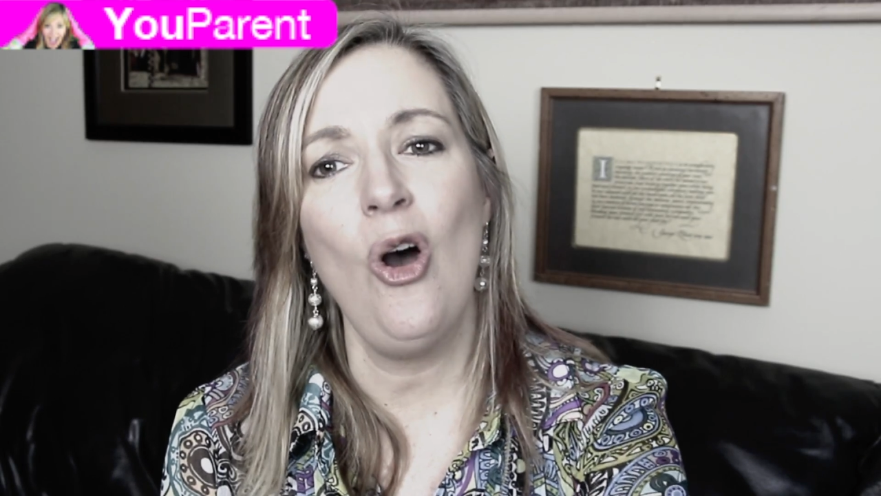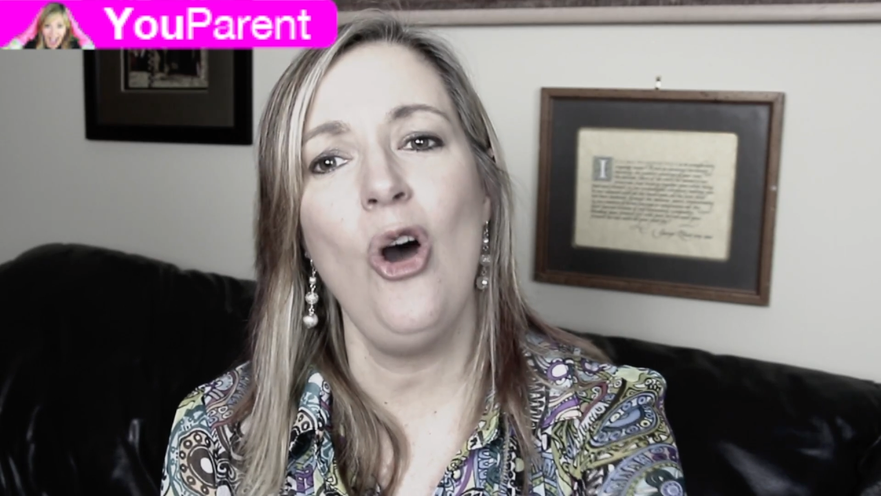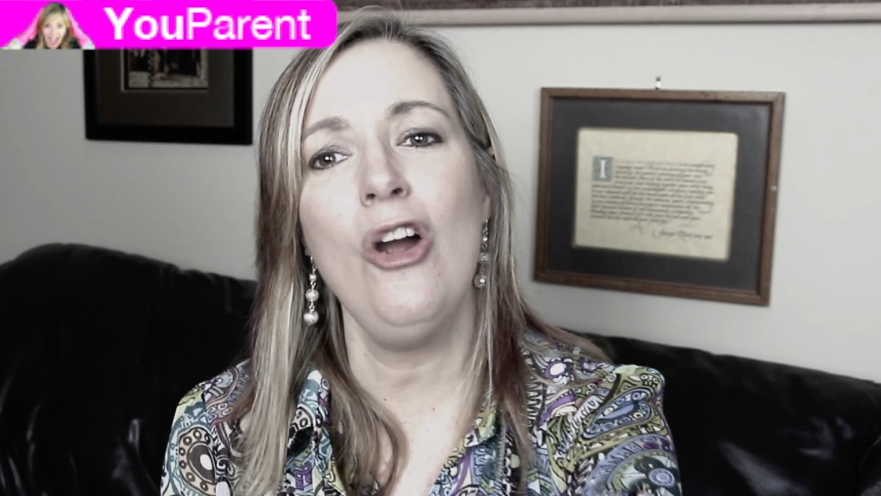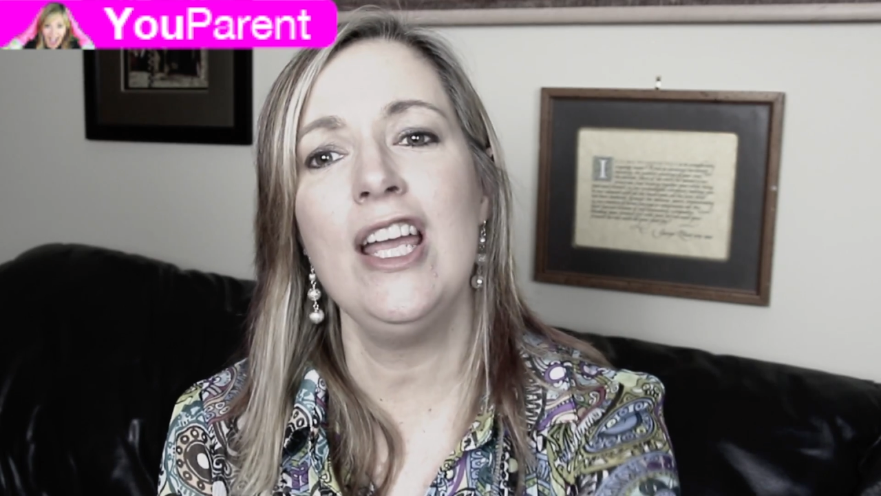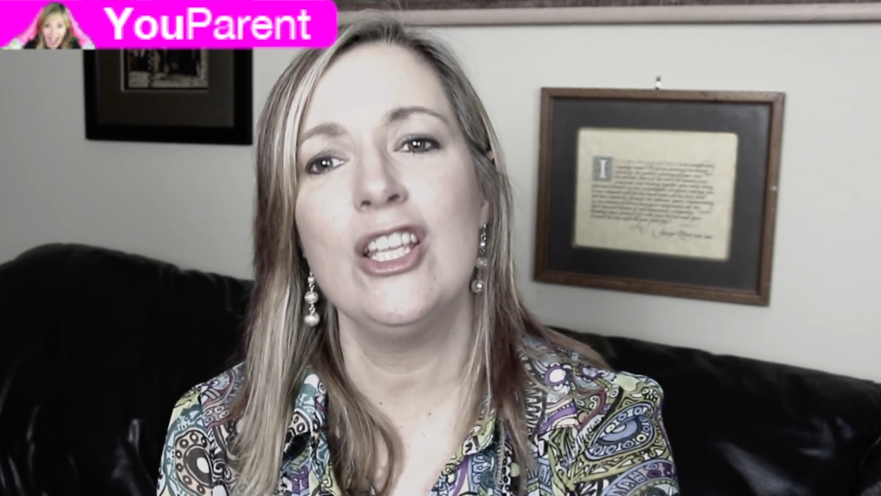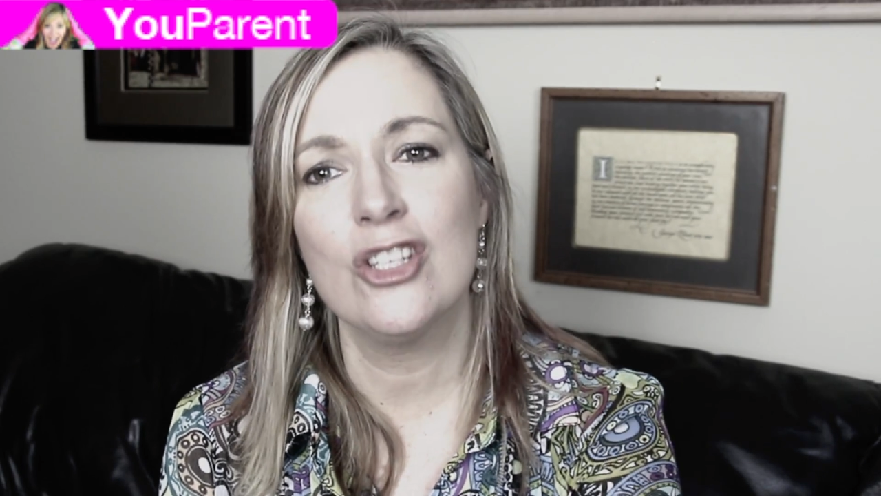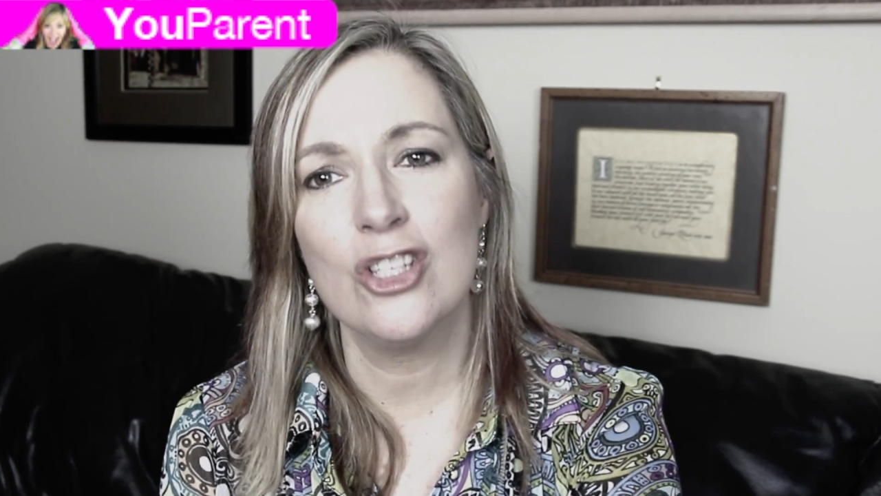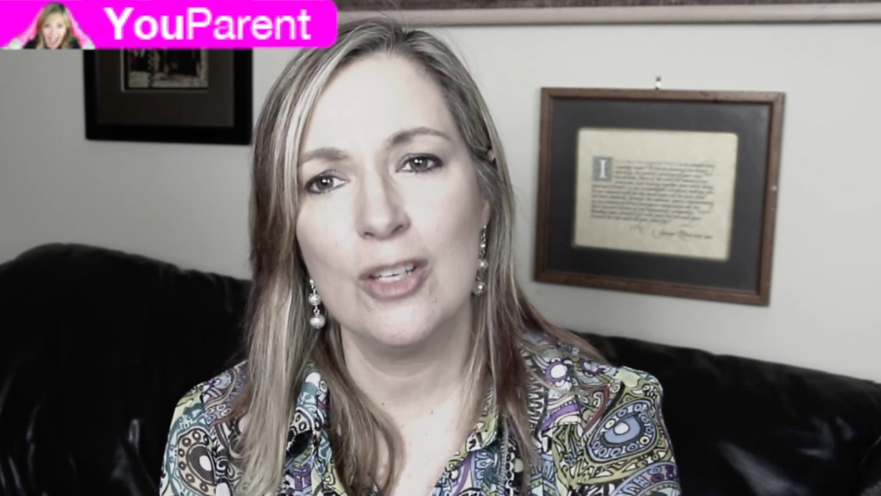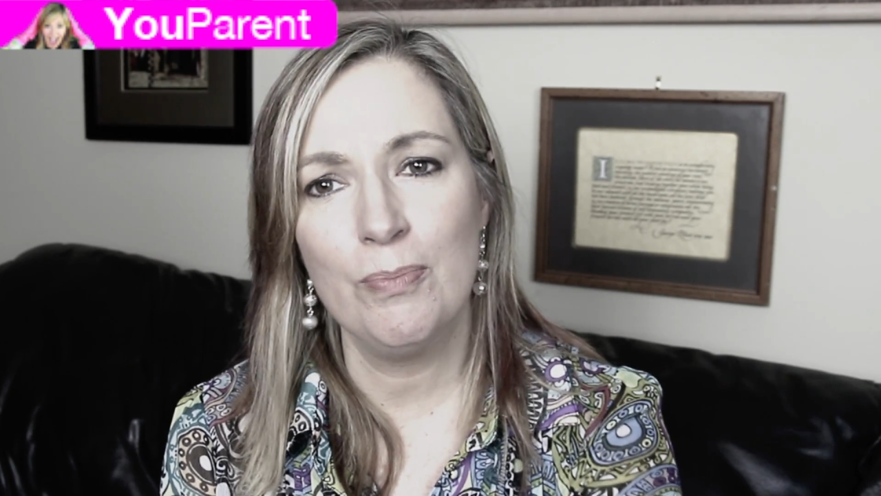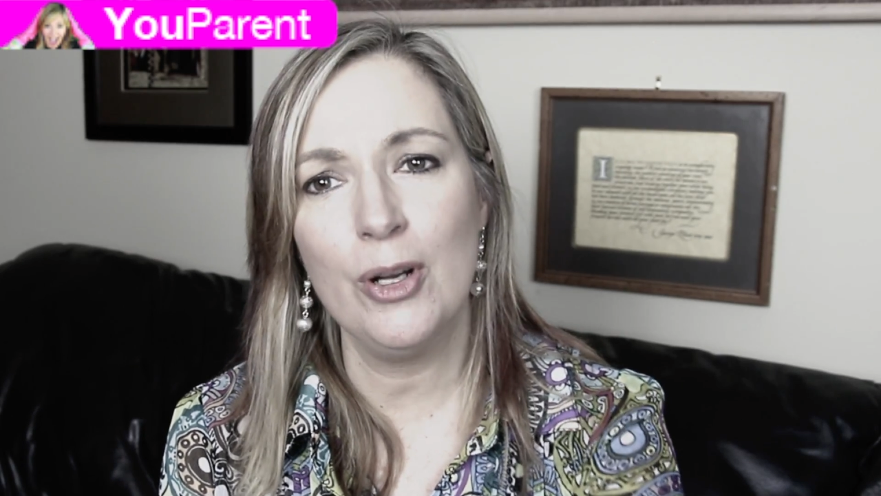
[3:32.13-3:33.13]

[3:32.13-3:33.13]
orange,